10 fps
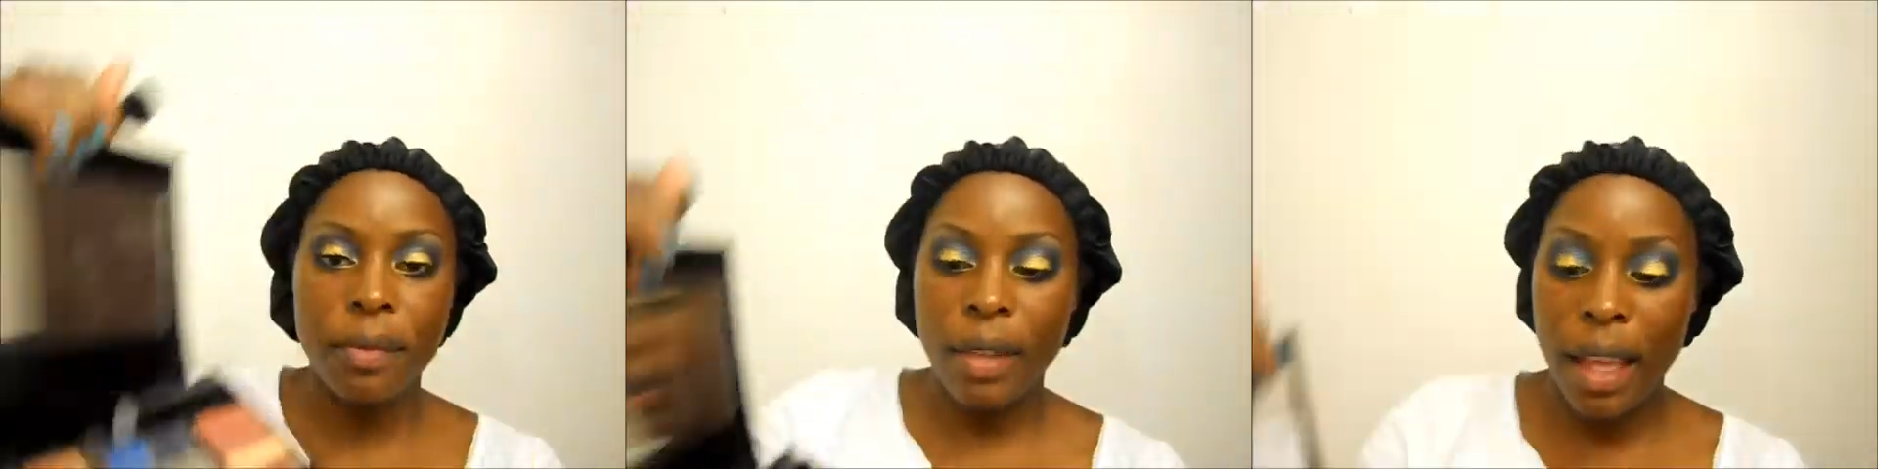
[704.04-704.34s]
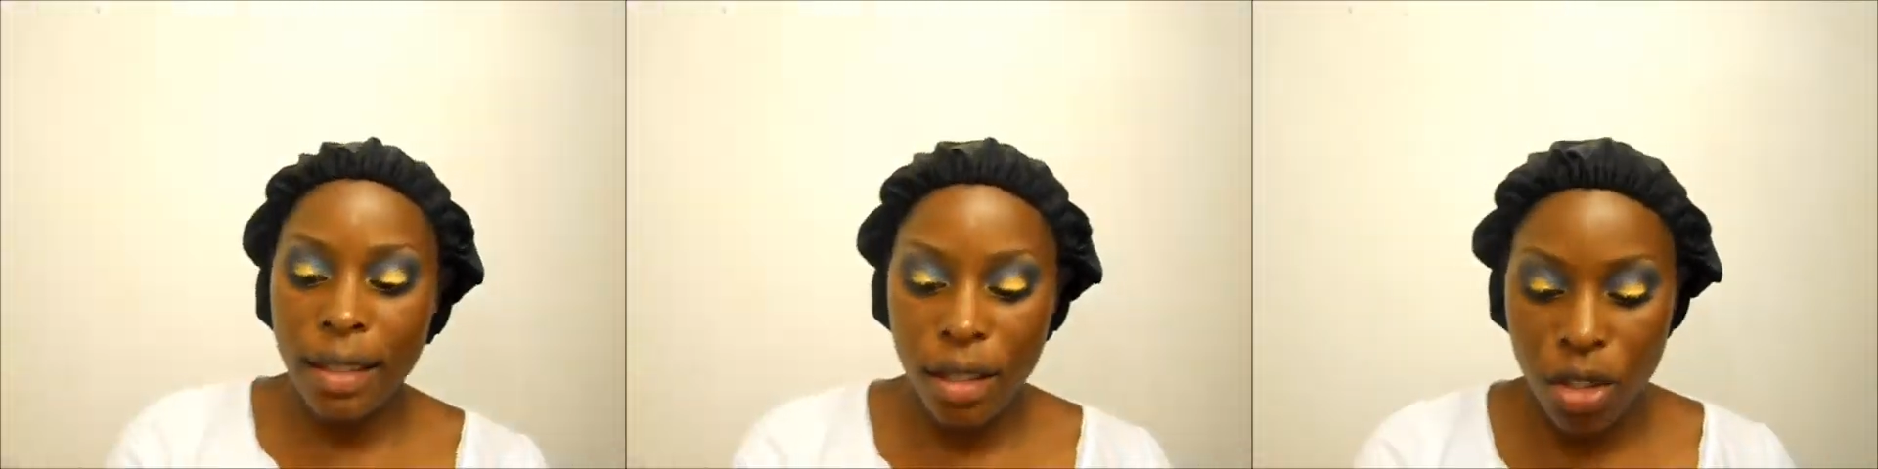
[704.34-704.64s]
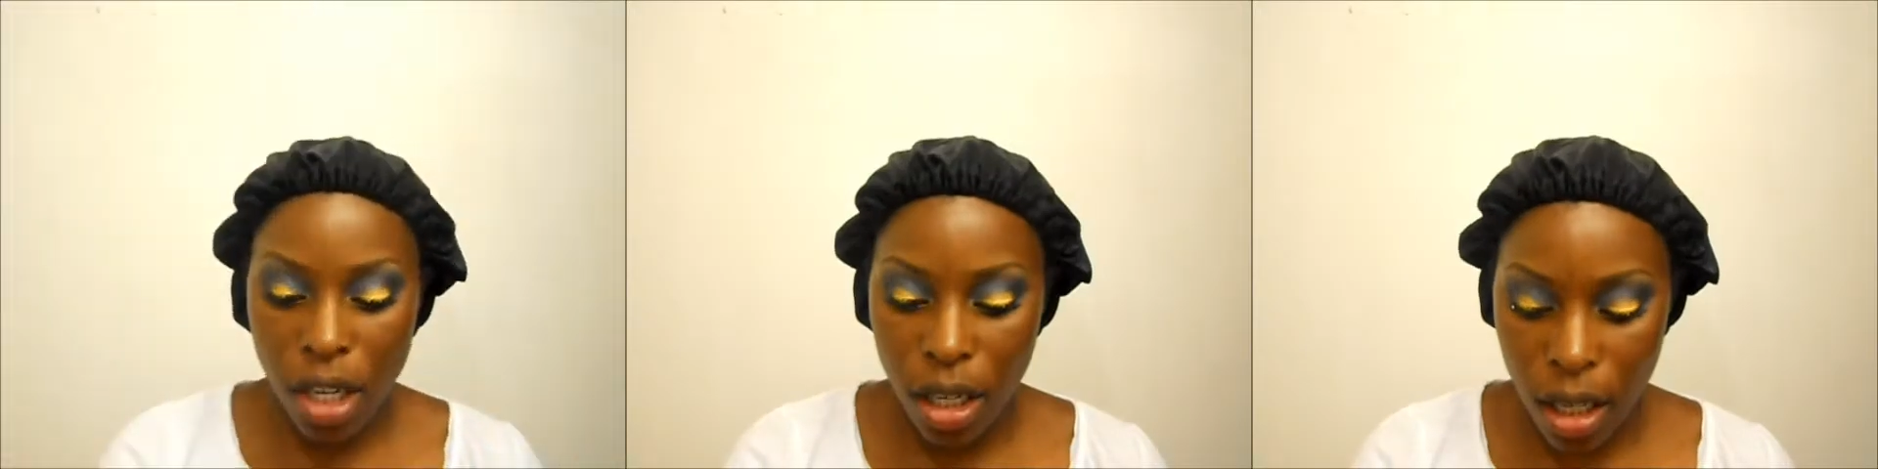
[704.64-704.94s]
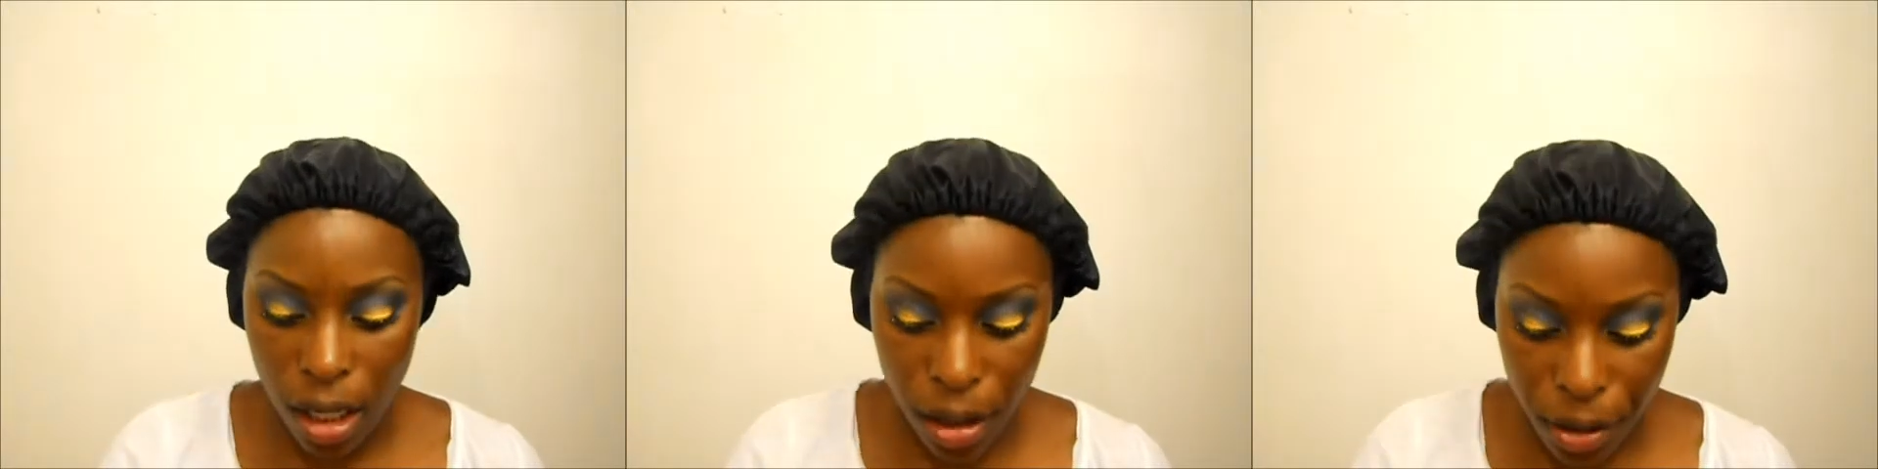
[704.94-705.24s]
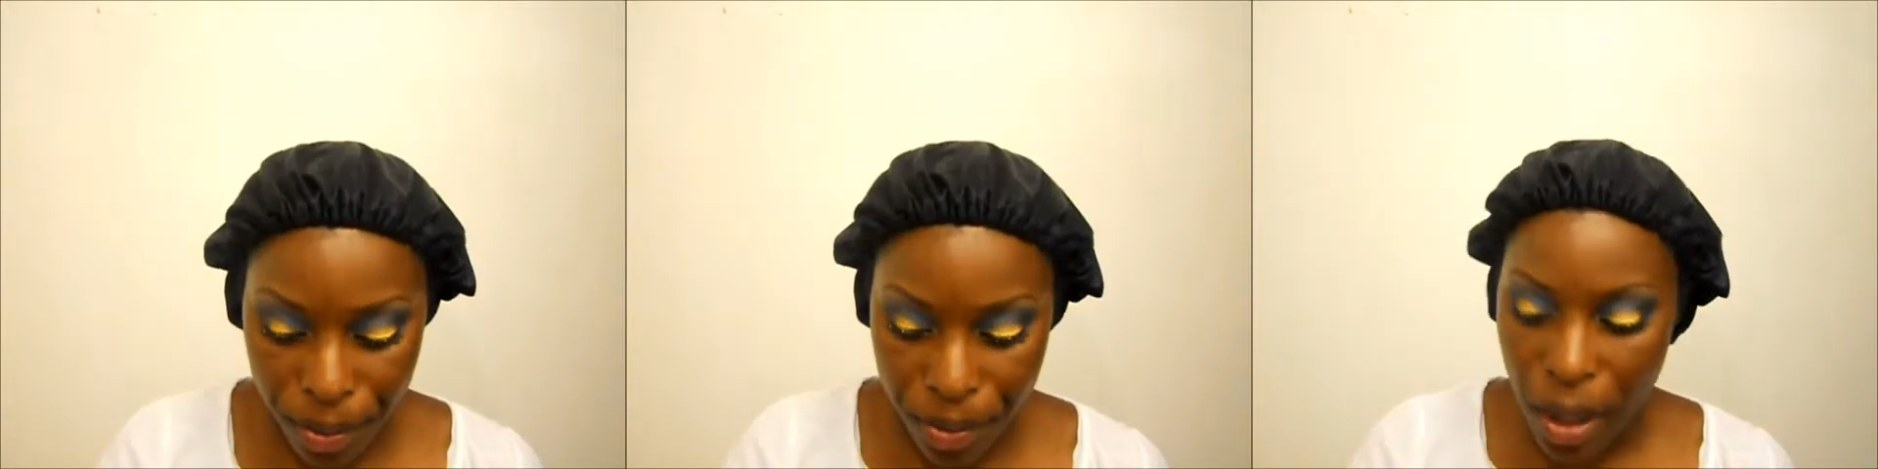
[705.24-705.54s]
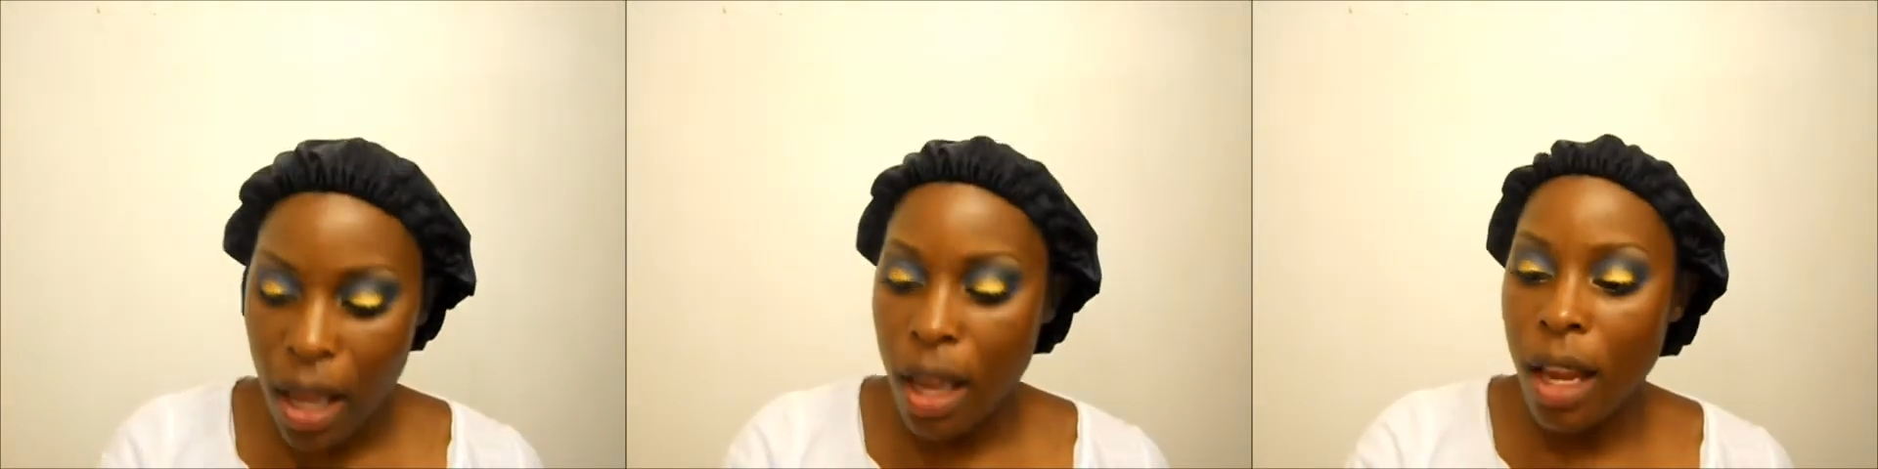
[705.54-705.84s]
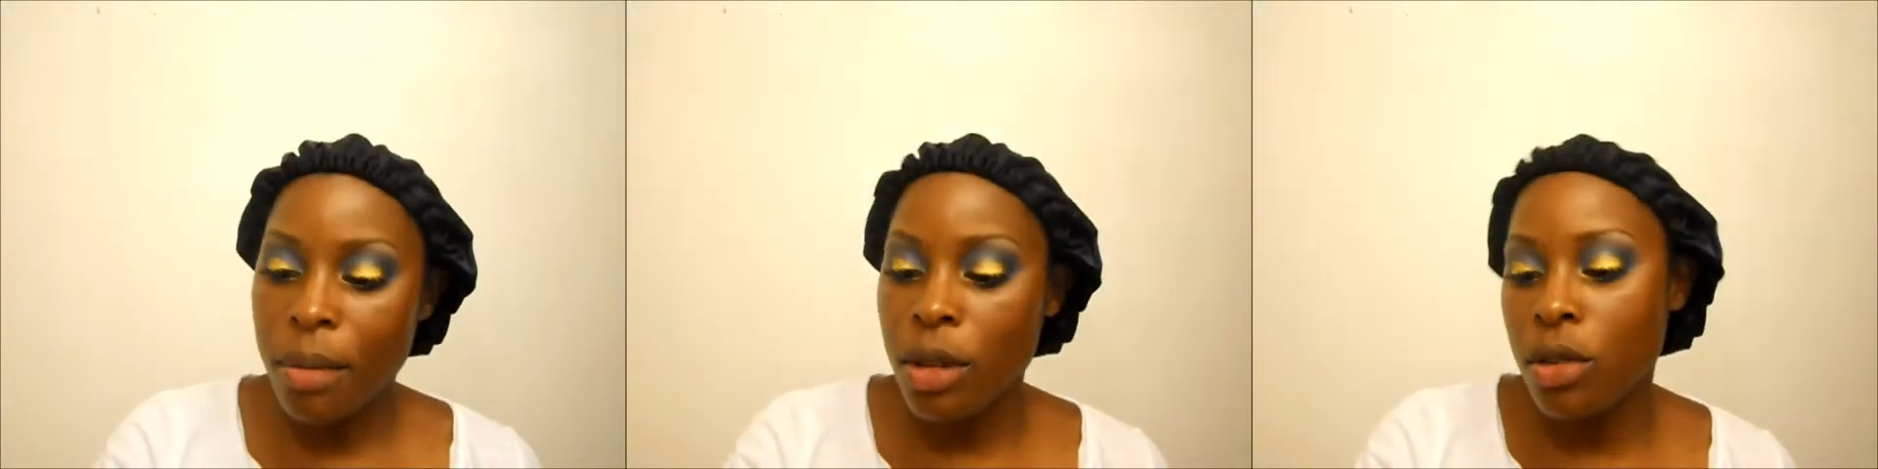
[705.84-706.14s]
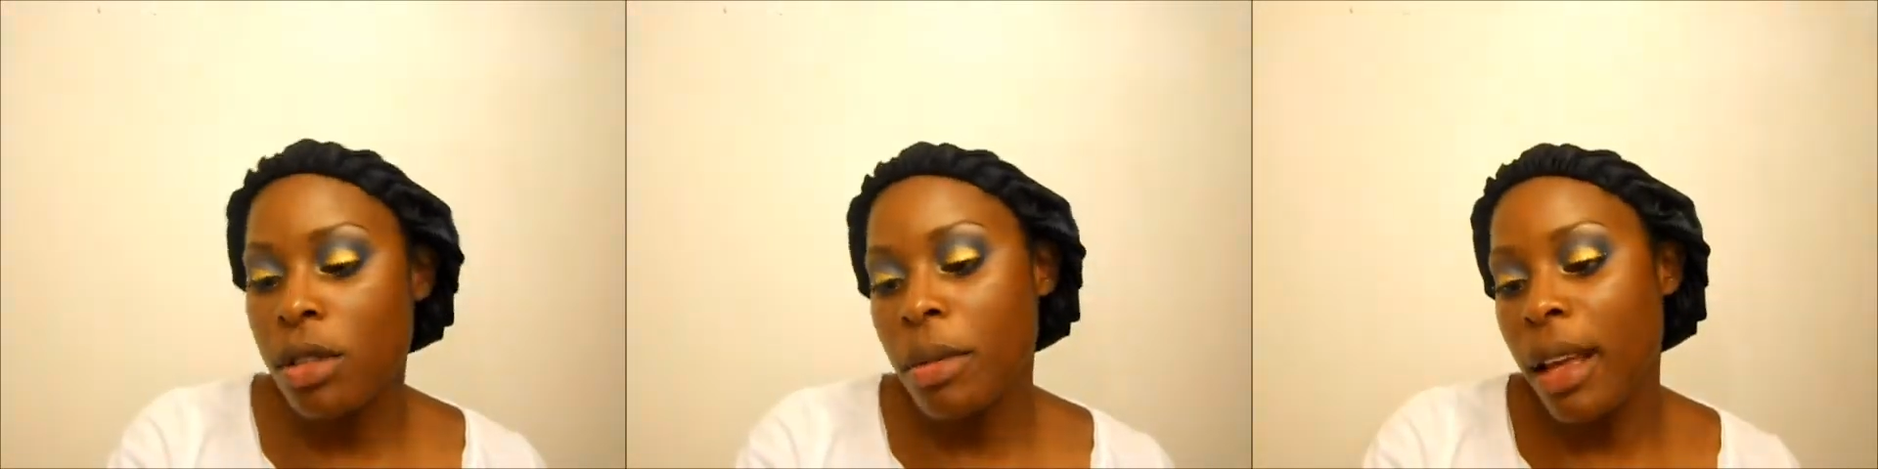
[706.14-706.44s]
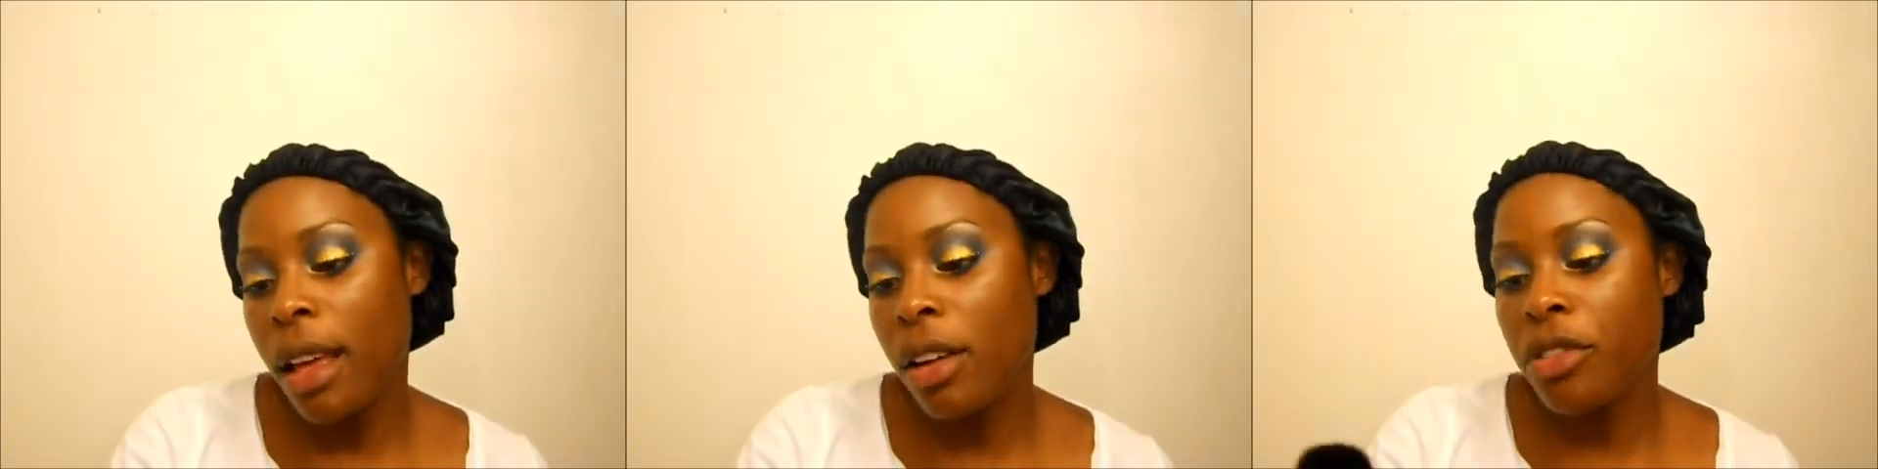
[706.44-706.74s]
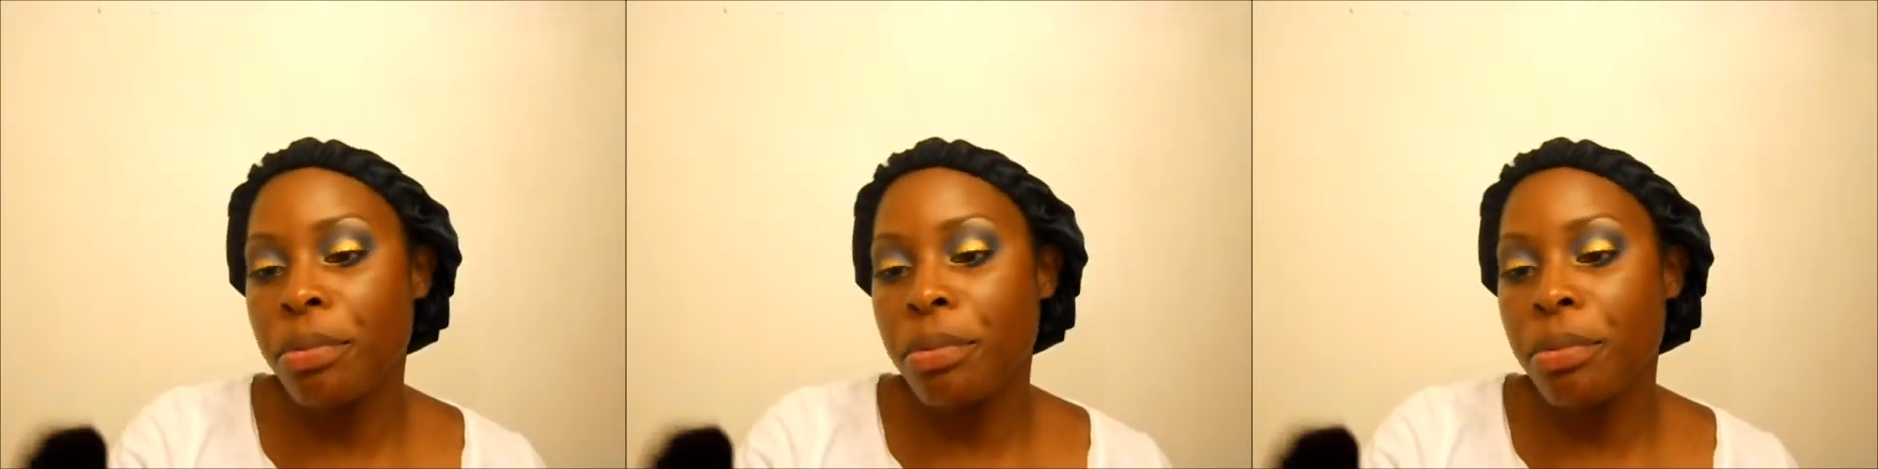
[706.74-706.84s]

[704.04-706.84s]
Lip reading: as the cheek color. And I'm using my e.l.f.